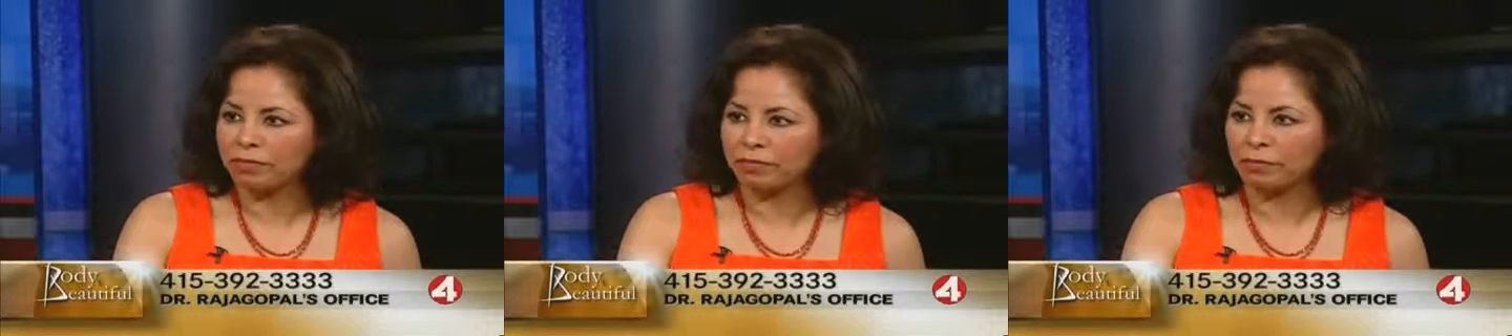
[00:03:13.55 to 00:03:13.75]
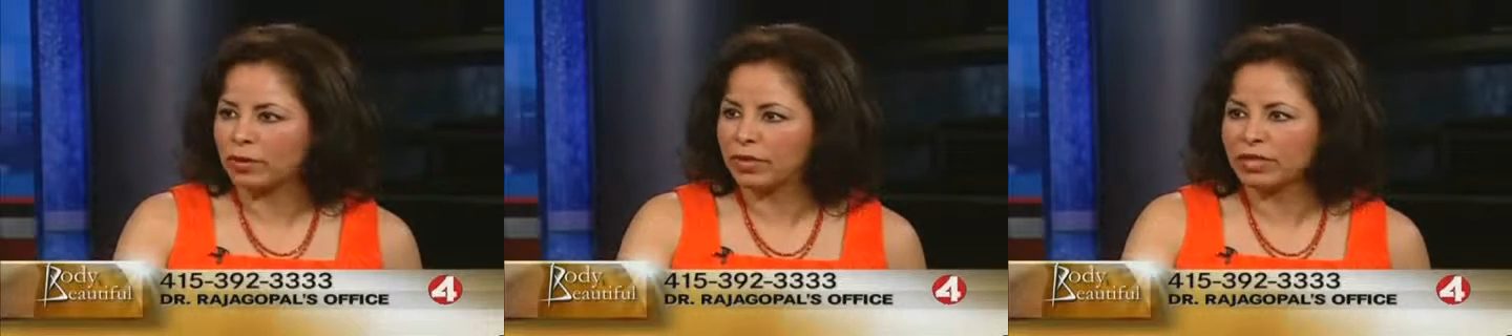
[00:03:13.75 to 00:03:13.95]

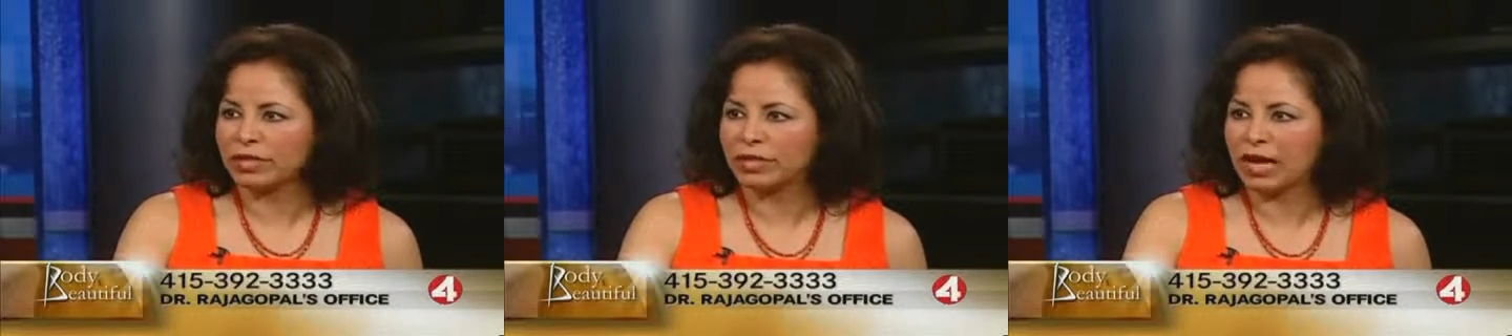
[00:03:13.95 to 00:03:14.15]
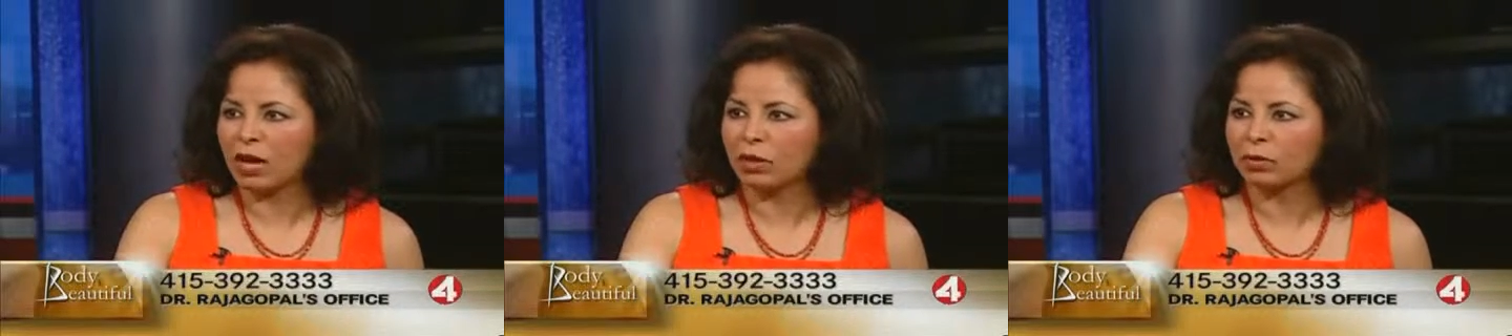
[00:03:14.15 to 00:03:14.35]
within
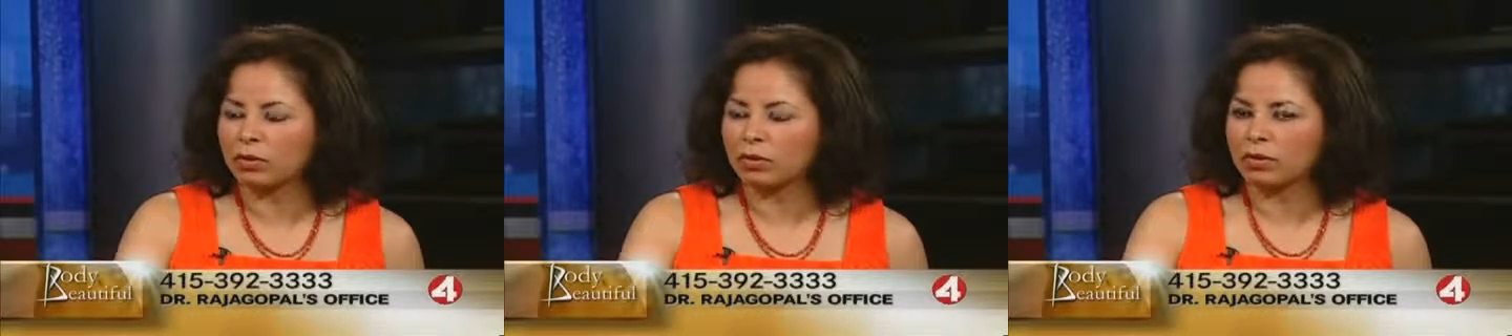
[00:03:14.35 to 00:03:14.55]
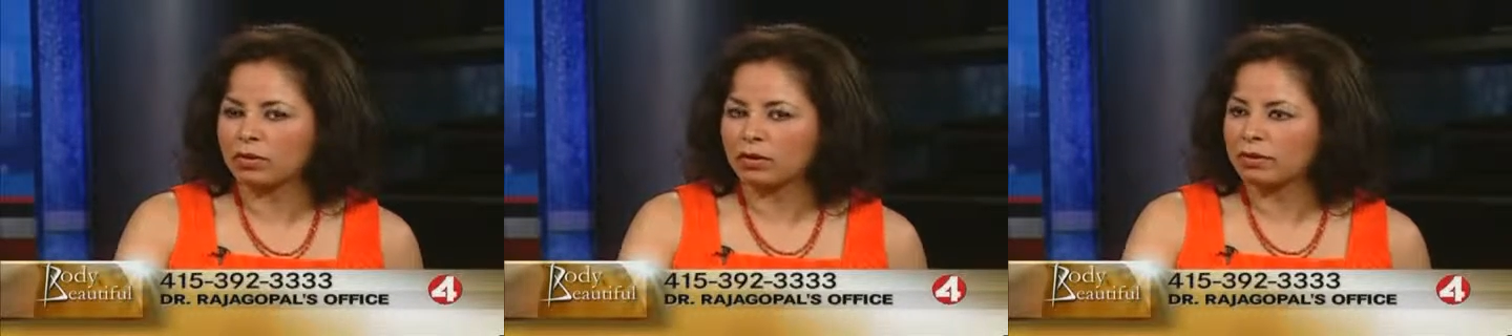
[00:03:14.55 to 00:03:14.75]
an
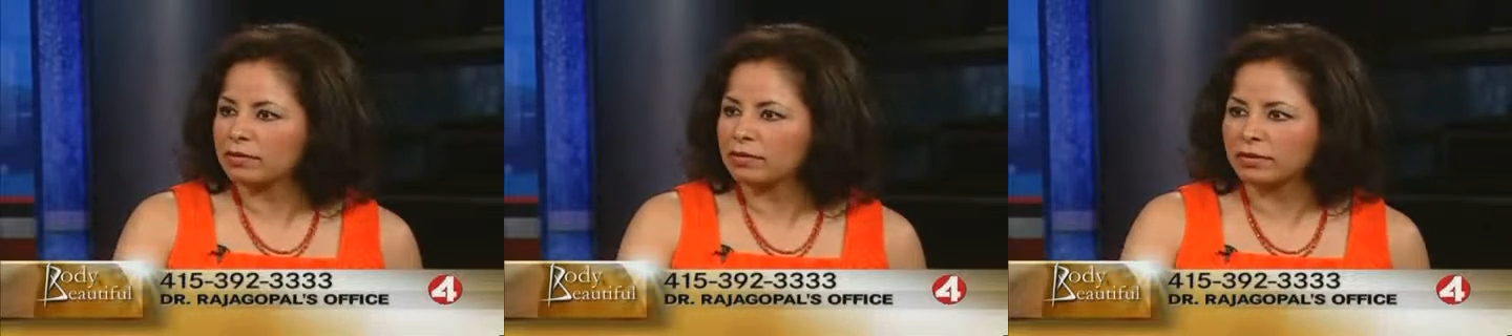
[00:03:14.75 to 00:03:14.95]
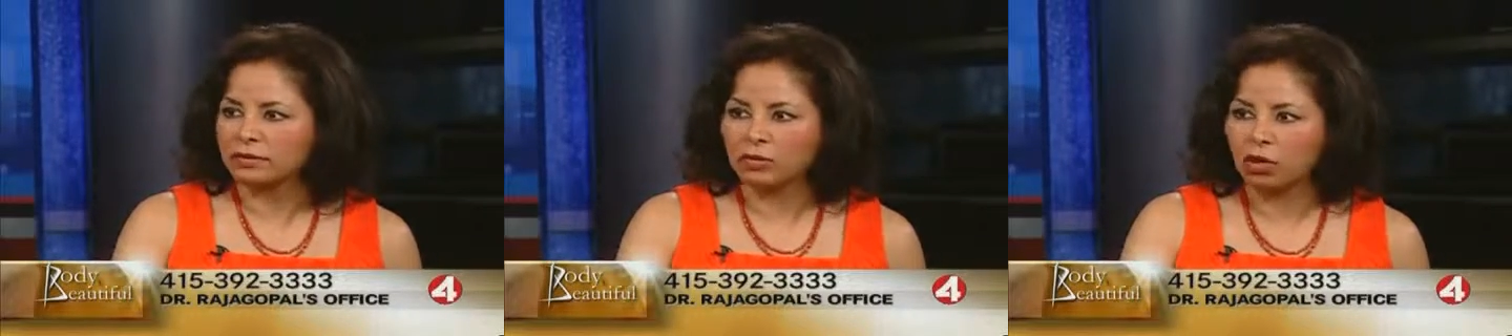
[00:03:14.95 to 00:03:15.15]
hour,
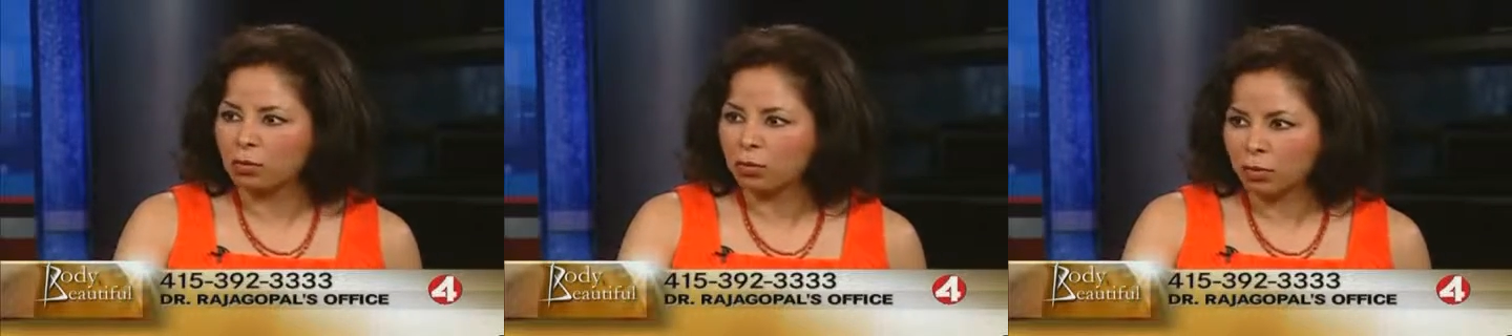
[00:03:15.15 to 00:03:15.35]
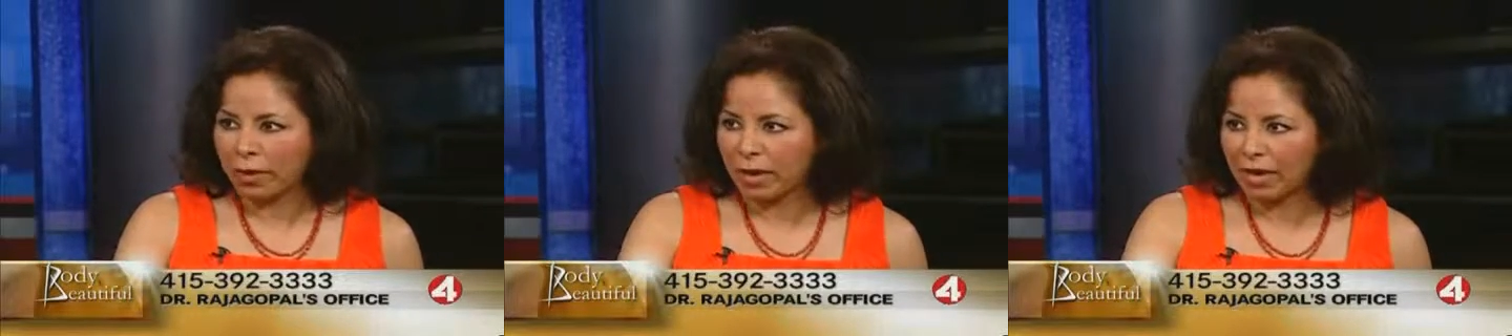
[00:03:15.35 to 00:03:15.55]
no
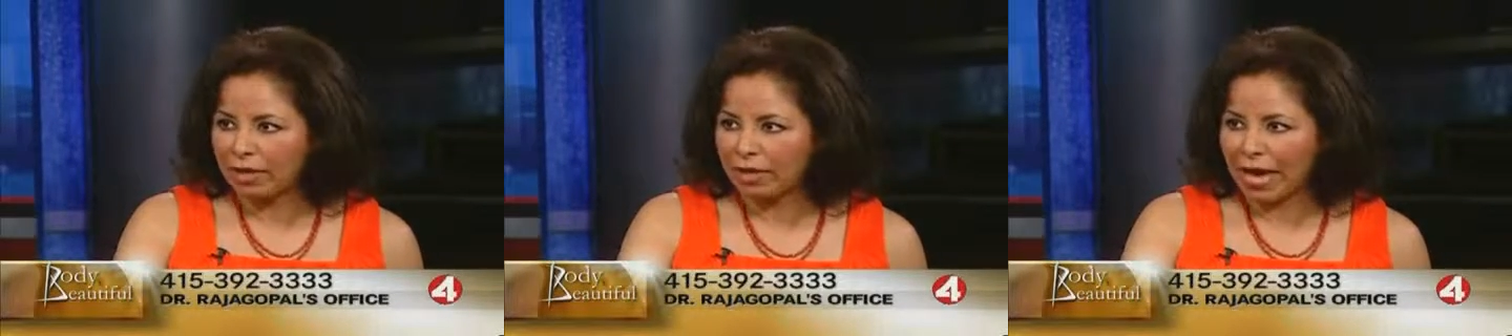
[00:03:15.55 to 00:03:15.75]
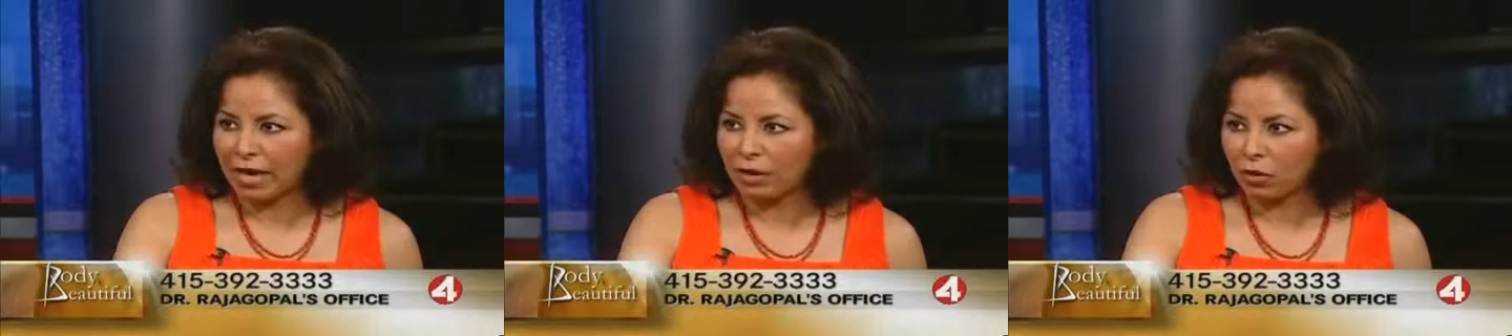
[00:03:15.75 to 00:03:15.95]
more
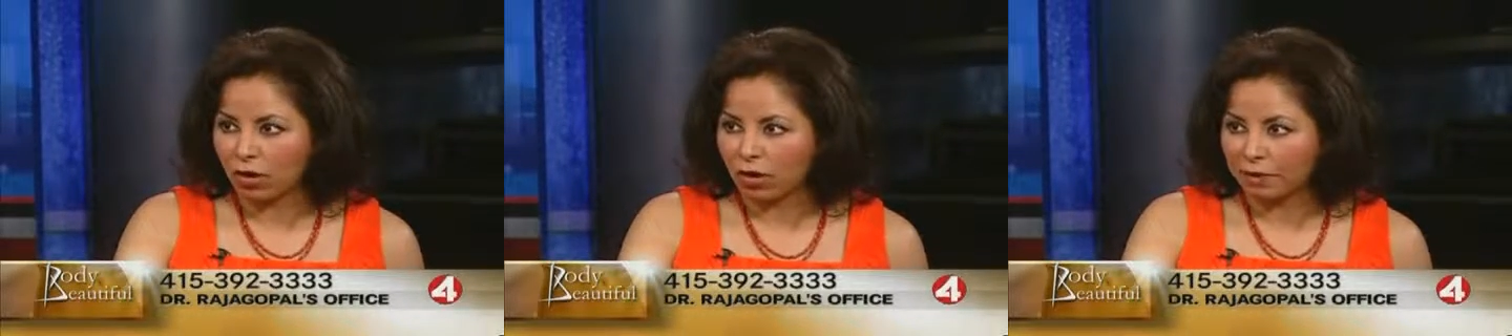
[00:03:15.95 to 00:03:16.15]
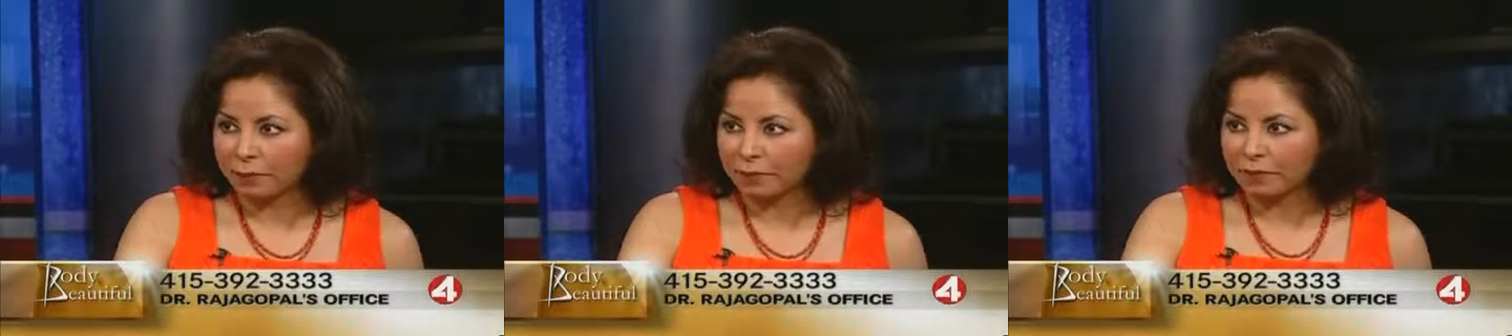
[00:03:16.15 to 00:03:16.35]
pain at
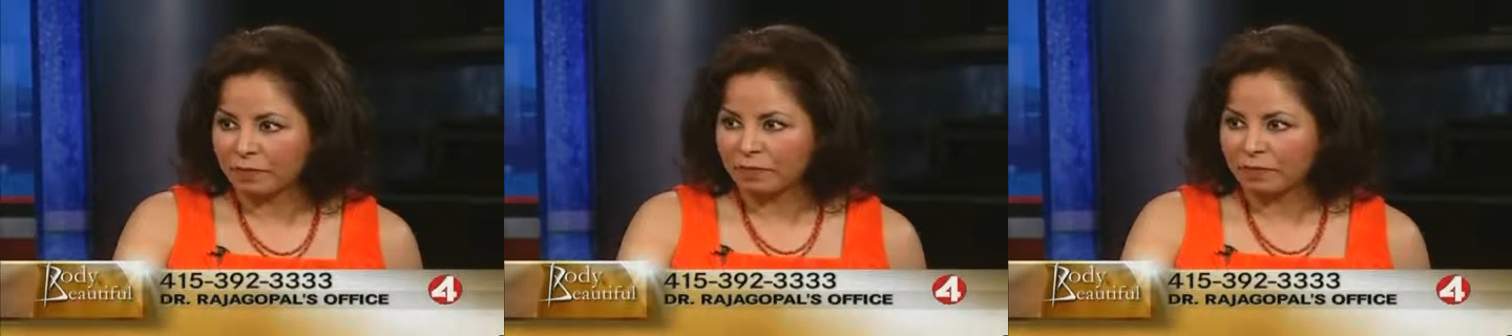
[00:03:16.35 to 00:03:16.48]
all.